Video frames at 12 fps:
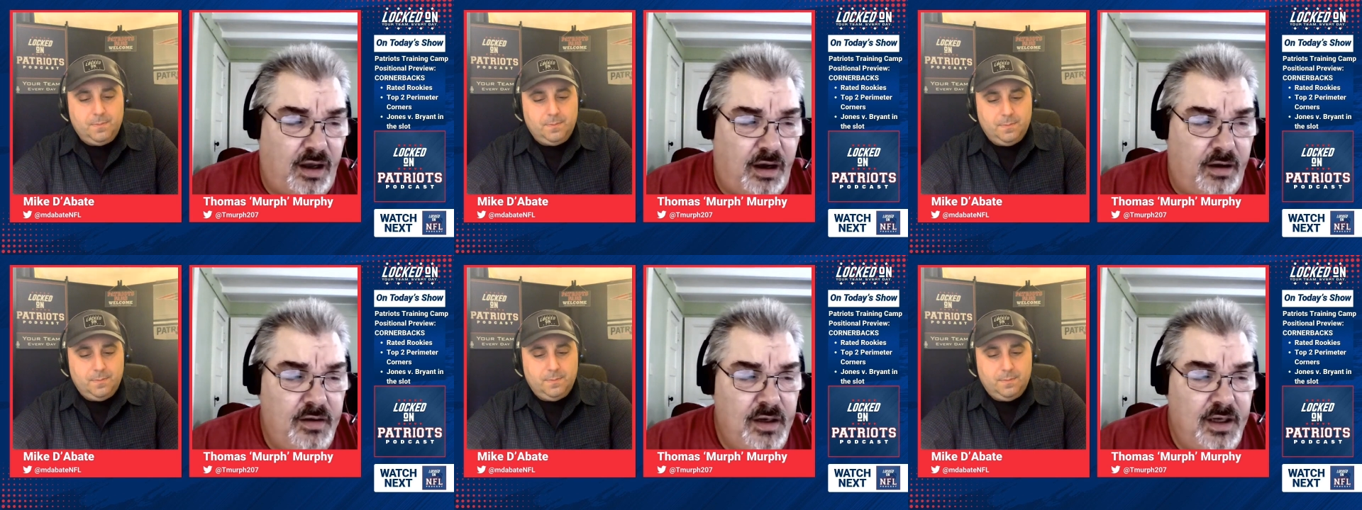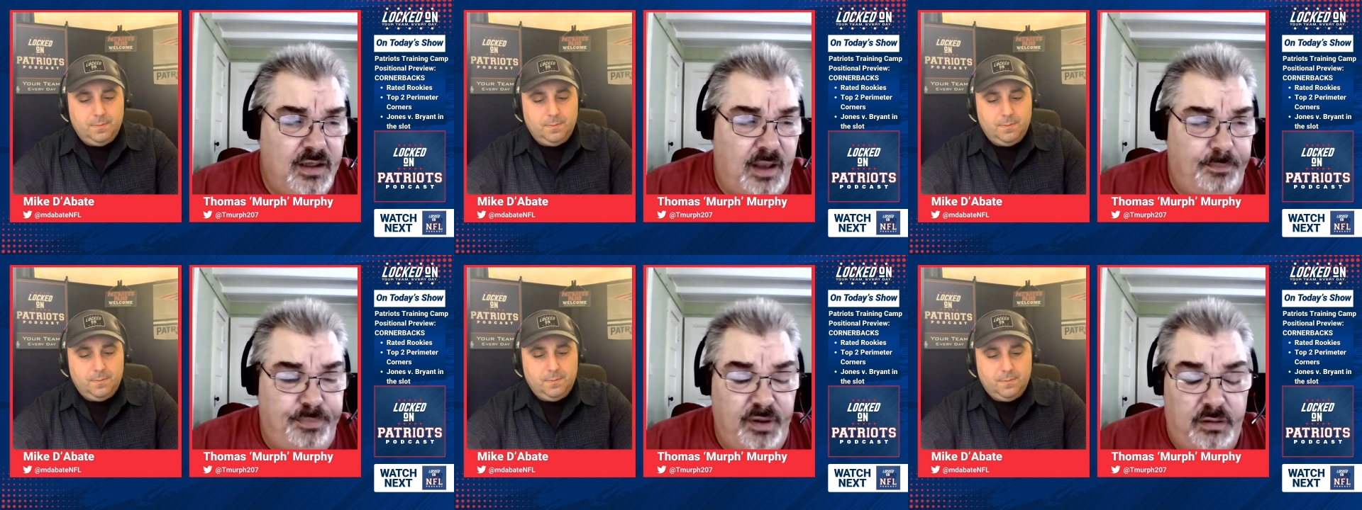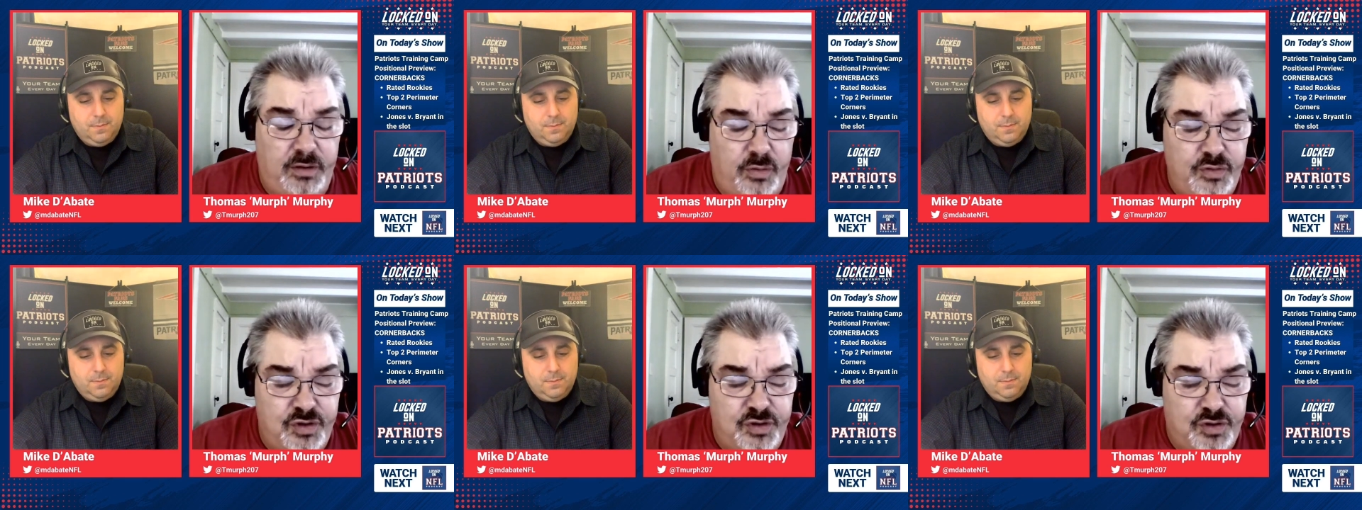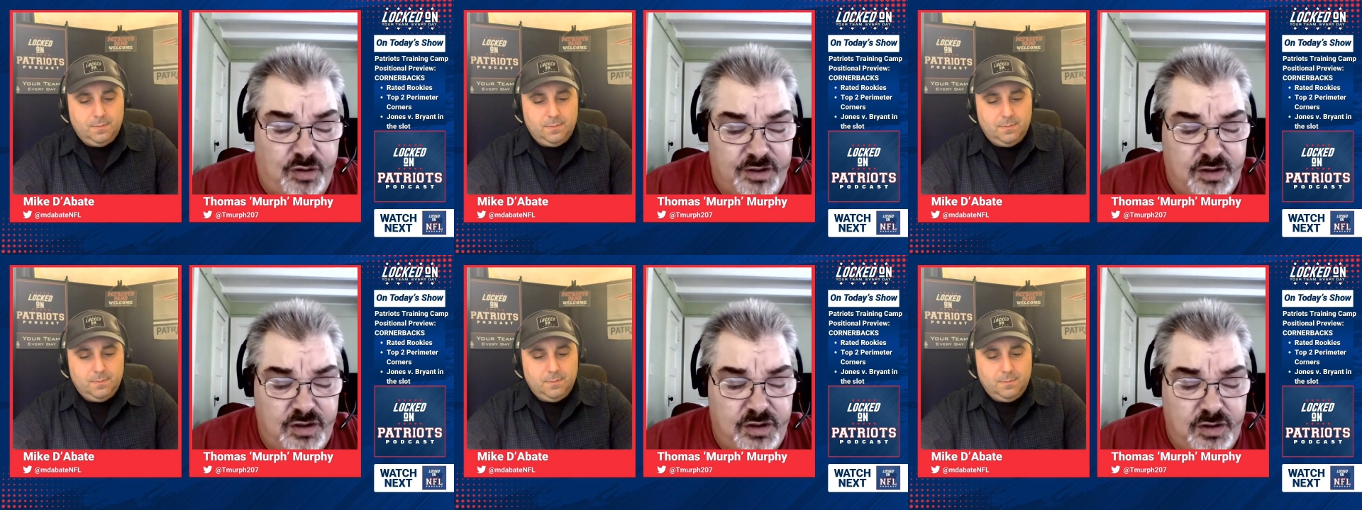Speaker 1: uh, that Bill knows and
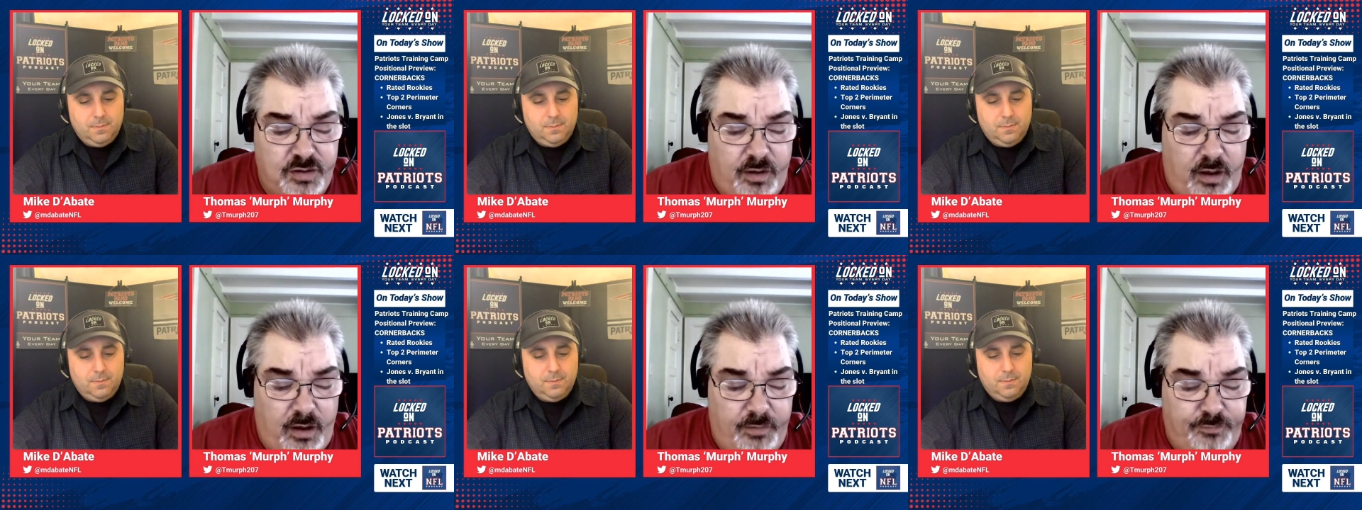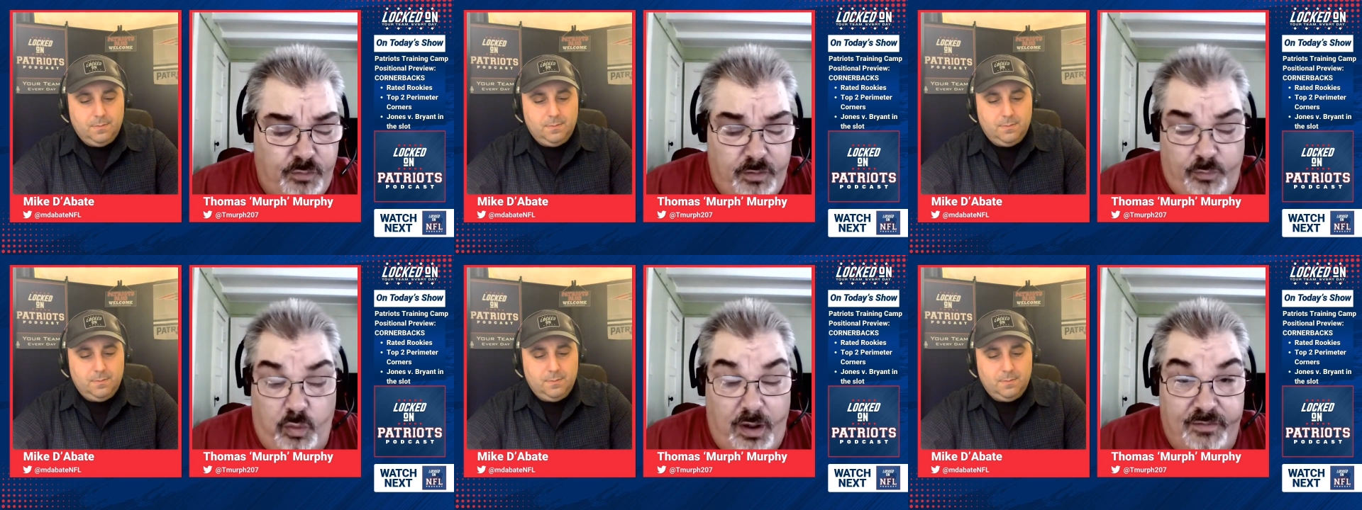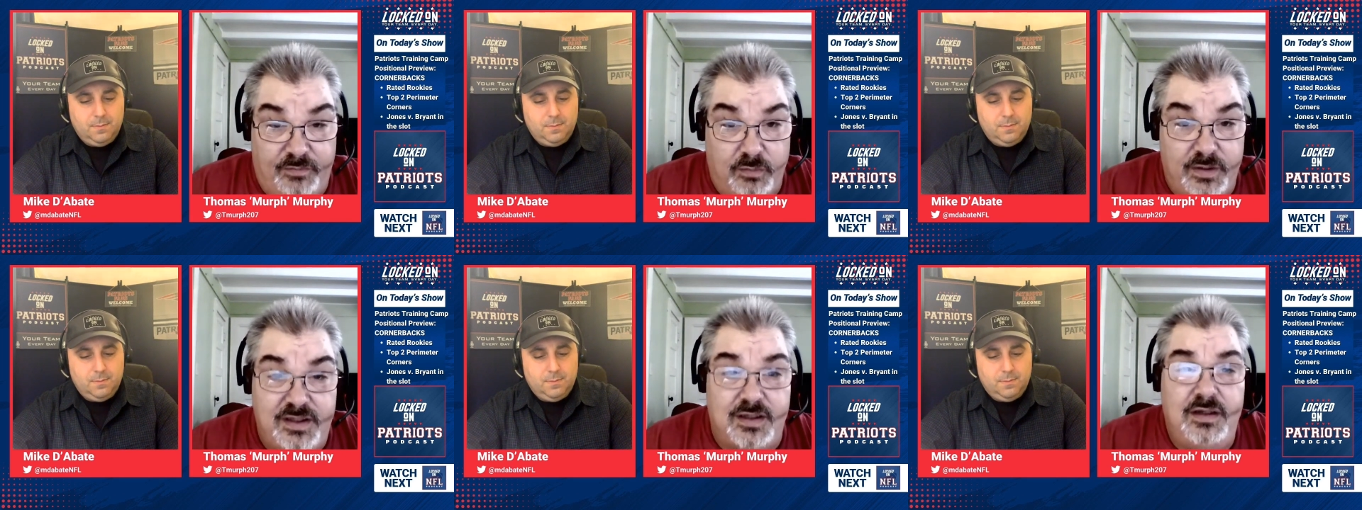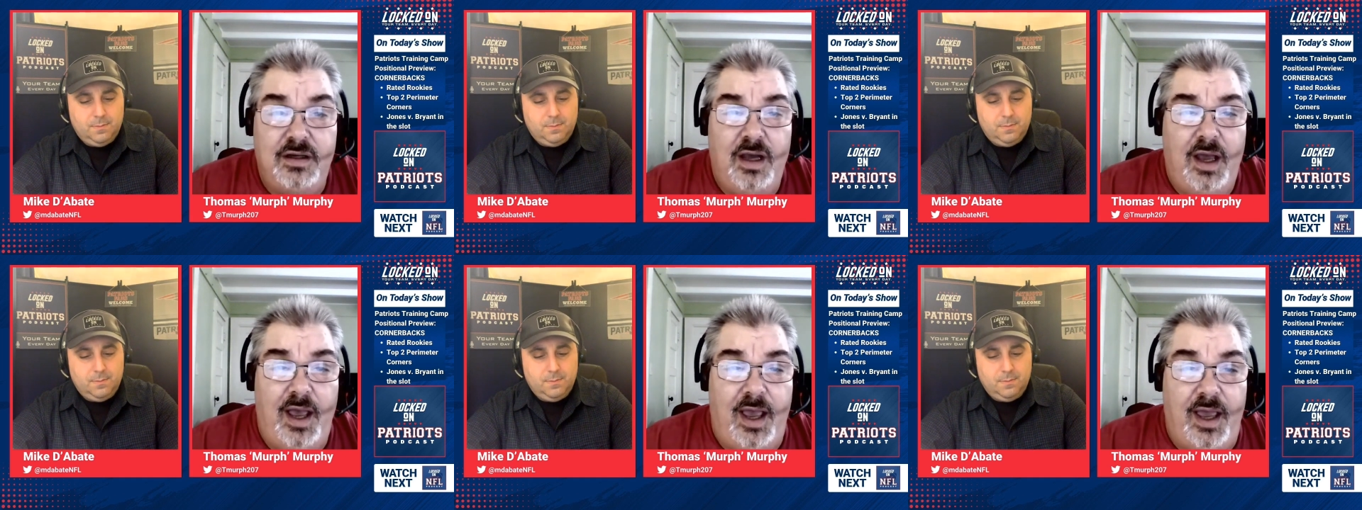trusts uh, for whatever reason,
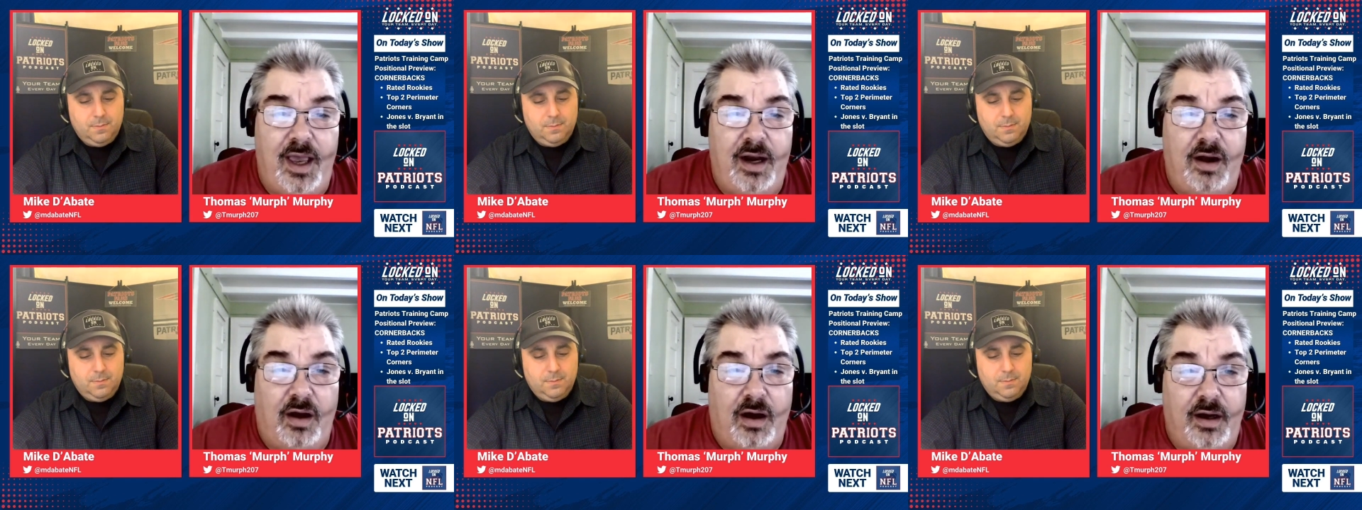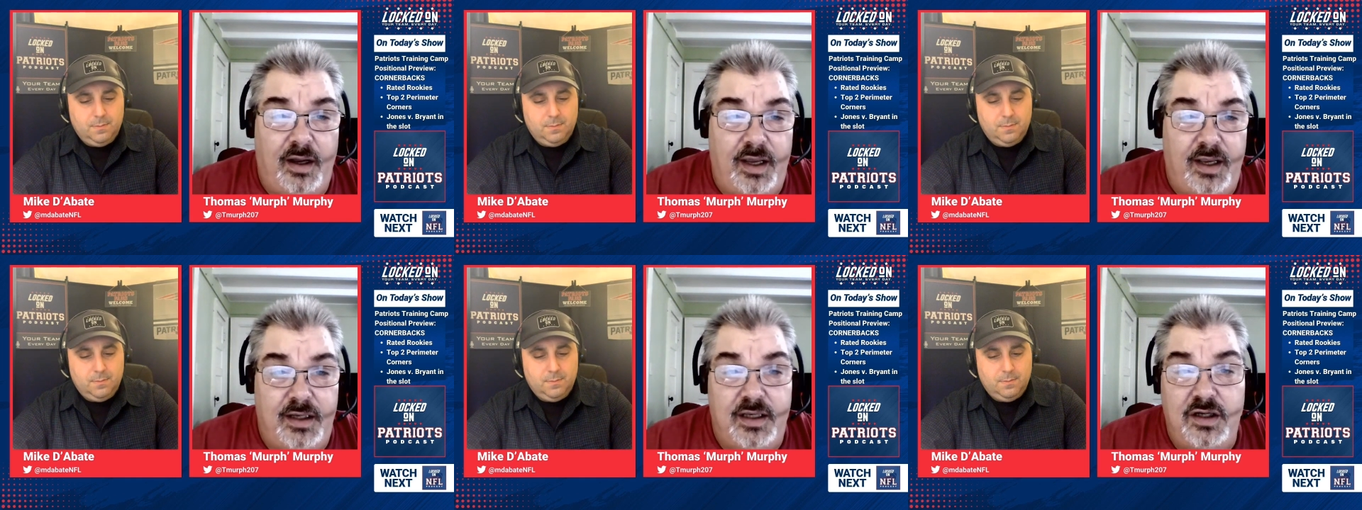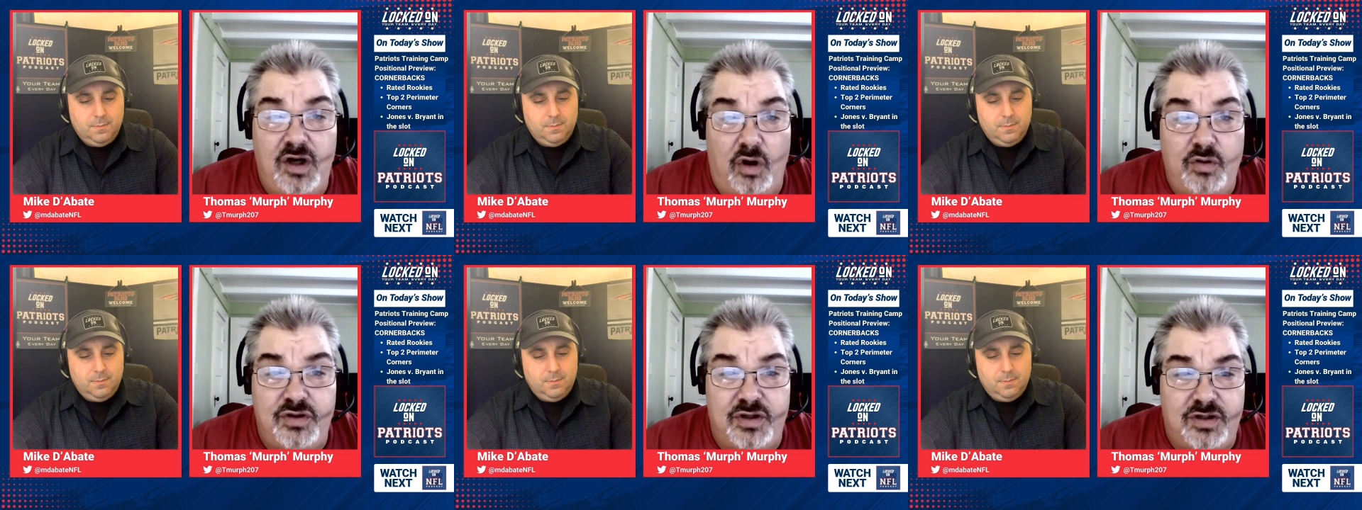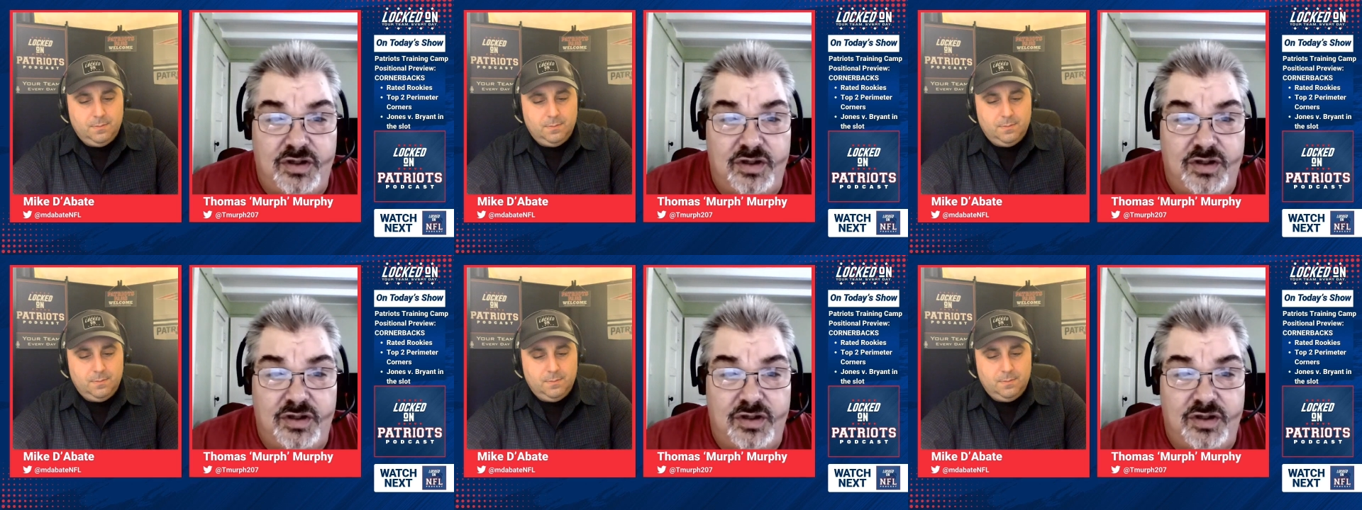and uh, and he knows the